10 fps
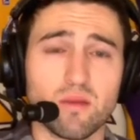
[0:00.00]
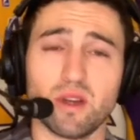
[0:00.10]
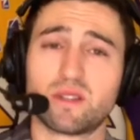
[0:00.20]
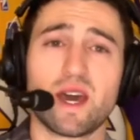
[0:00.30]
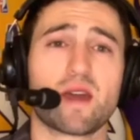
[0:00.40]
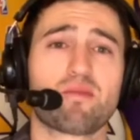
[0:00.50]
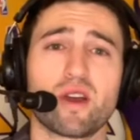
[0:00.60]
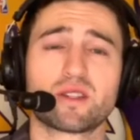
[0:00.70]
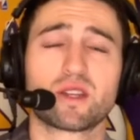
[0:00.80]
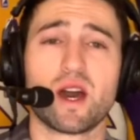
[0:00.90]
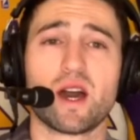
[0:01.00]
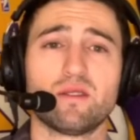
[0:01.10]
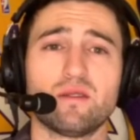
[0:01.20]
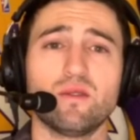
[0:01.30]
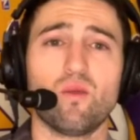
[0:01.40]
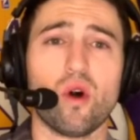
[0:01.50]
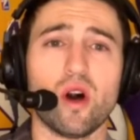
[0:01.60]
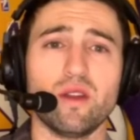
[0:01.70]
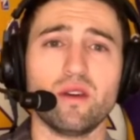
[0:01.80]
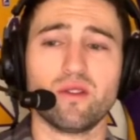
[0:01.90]
but Dak Prescott
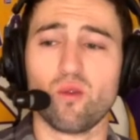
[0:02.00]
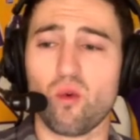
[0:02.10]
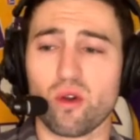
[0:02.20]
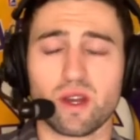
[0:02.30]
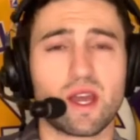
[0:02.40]
won the war.